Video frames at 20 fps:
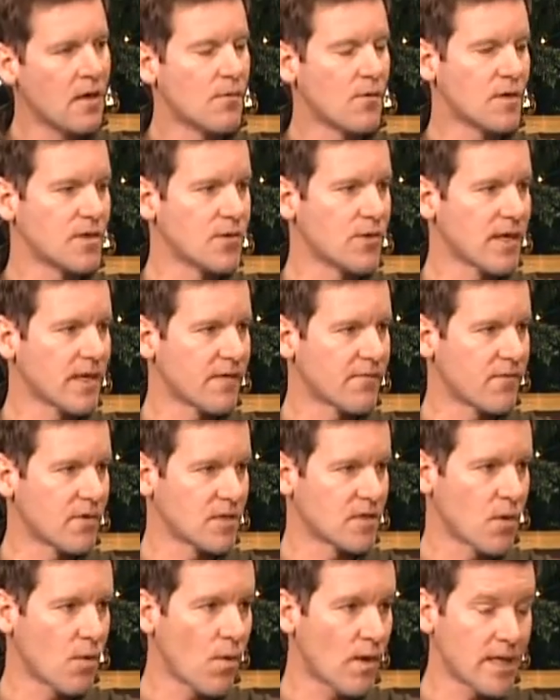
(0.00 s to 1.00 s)
We're doing it for
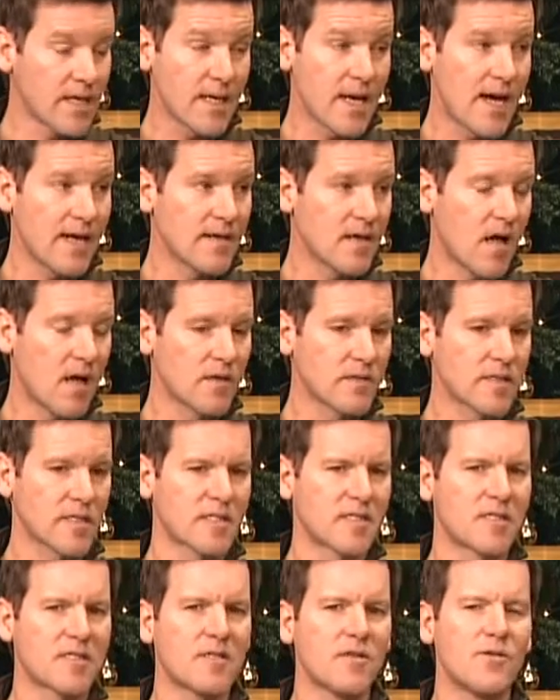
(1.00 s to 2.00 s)
$29,
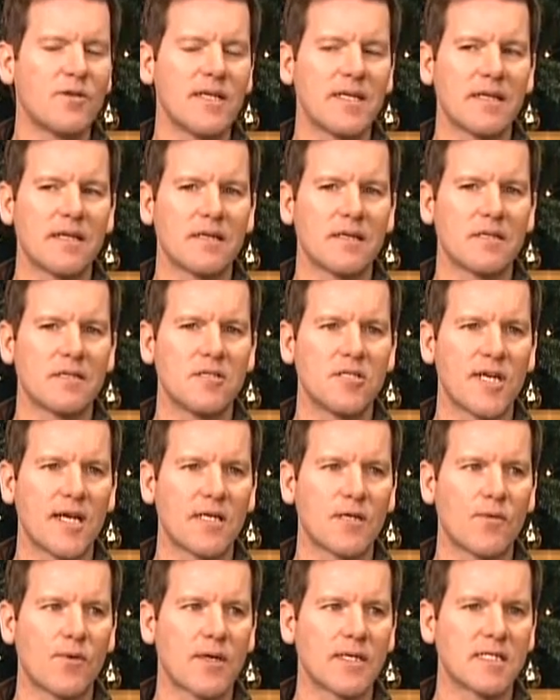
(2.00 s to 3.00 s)
excluding
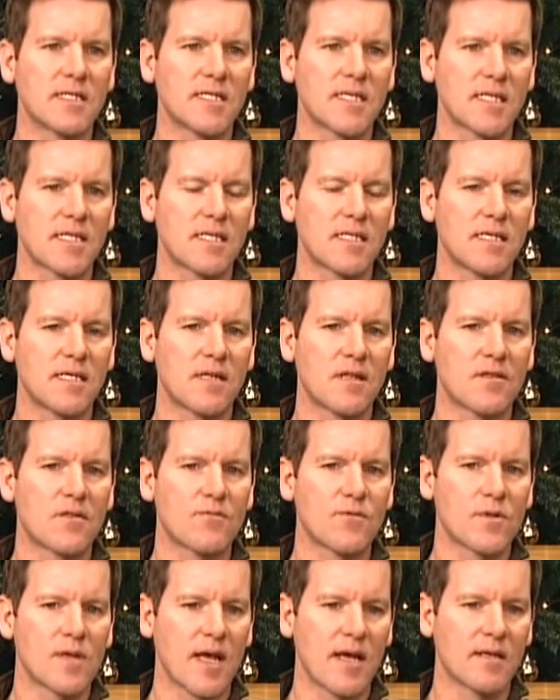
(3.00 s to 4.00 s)
January 16th
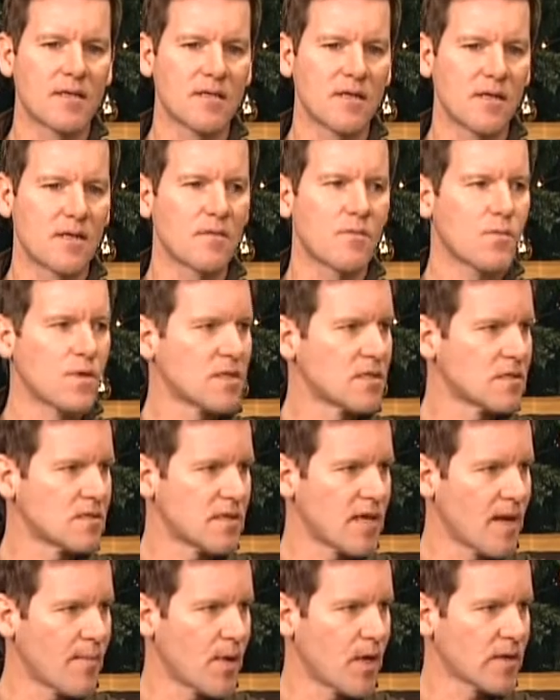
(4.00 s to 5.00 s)
through the 18th, which is
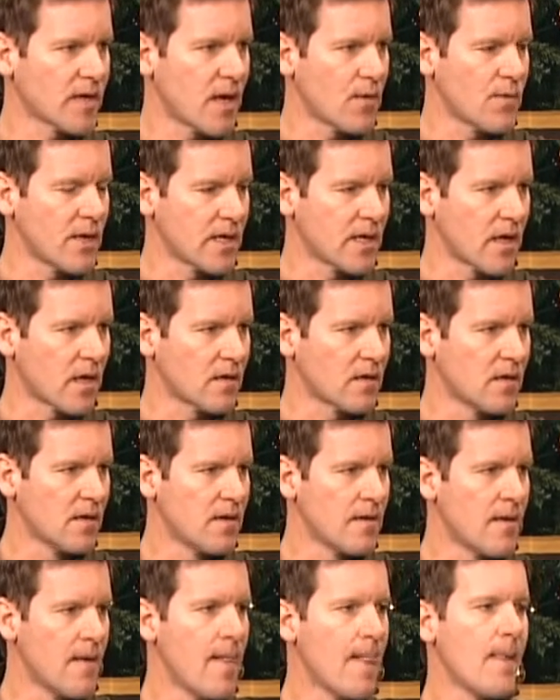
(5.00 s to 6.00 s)
the MLK weekend.
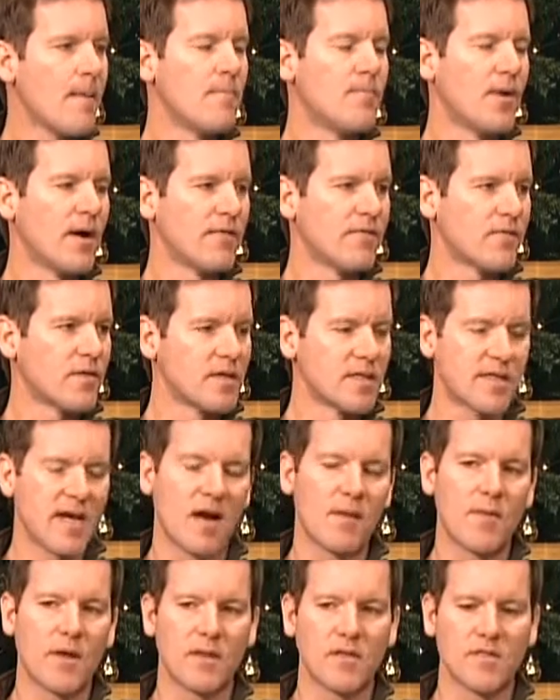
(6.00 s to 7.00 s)
Oh, okay, great. But for the
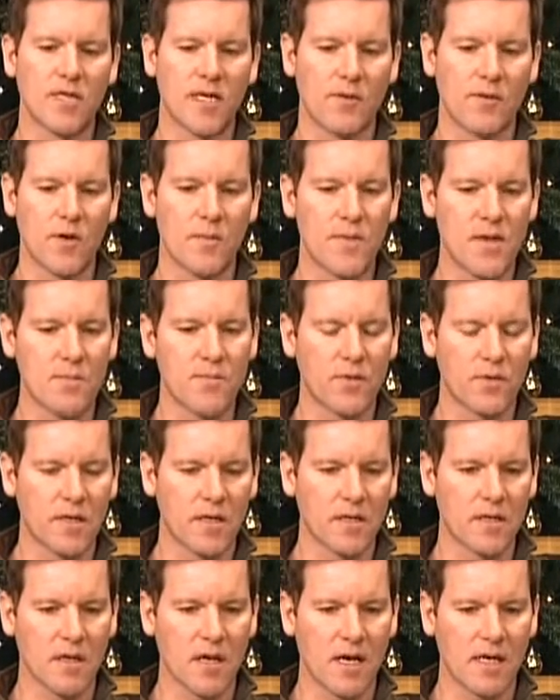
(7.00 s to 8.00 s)
entire month of January, people
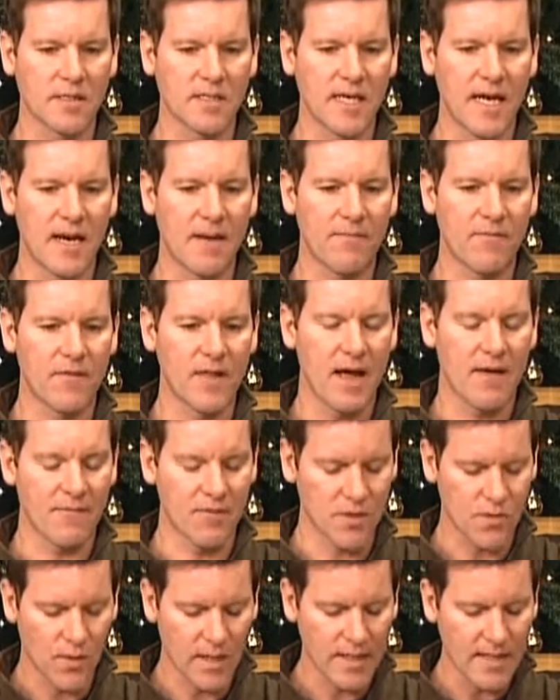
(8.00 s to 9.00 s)
can uh, sign up for that
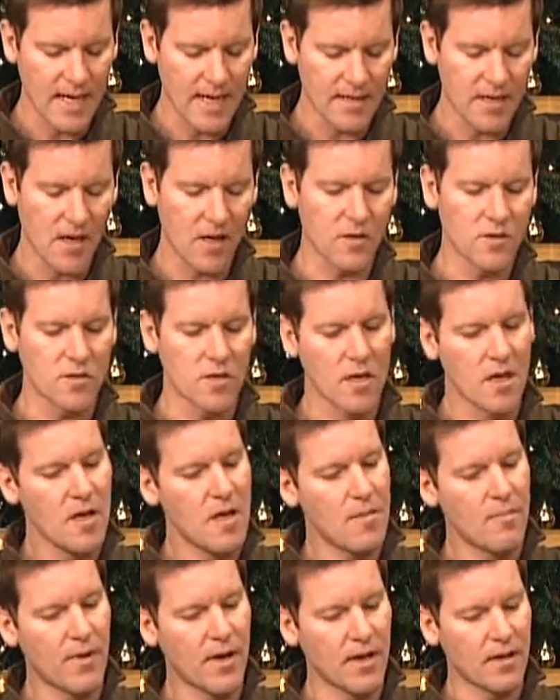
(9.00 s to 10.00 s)
for $29.
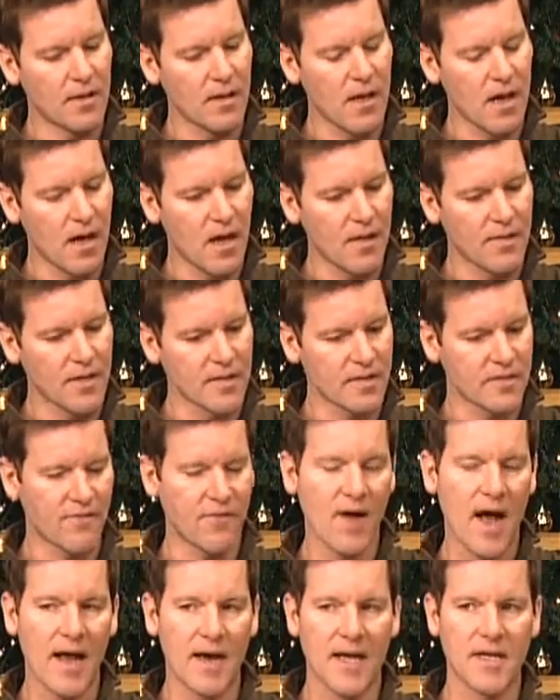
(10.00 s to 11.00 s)
But uh, this
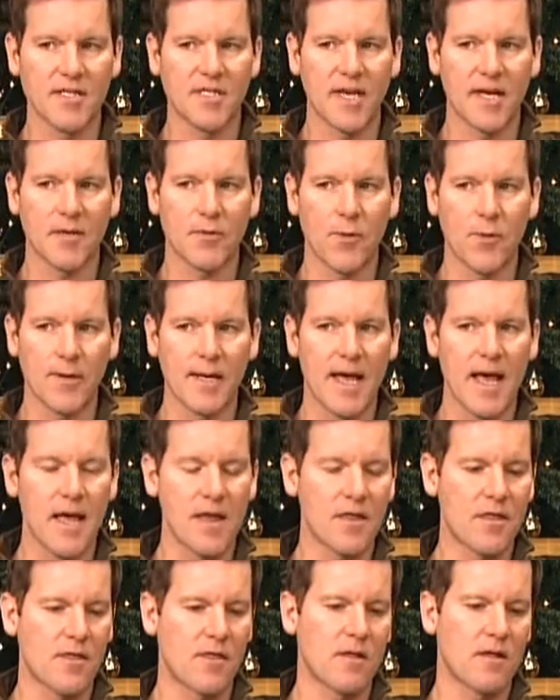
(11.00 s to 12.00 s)
Friday, January
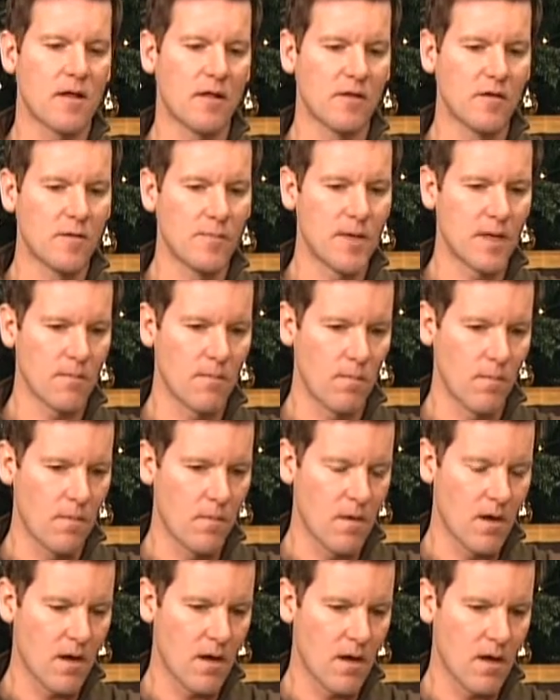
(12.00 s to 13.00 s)
8th, a little bit
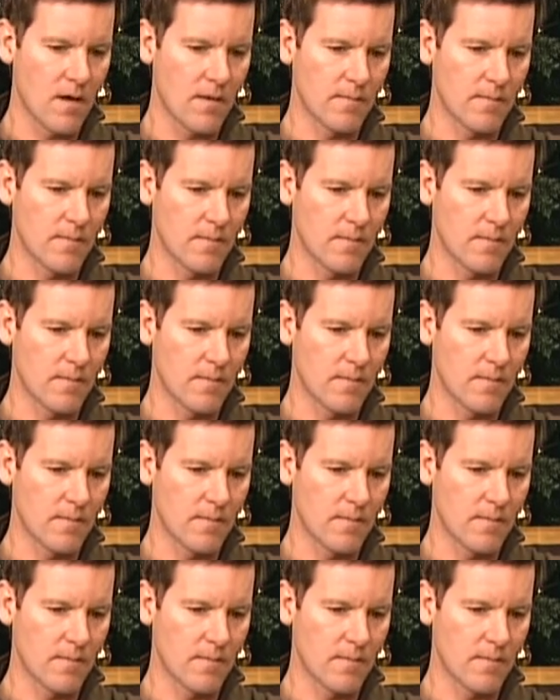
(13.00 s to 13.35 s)
uh,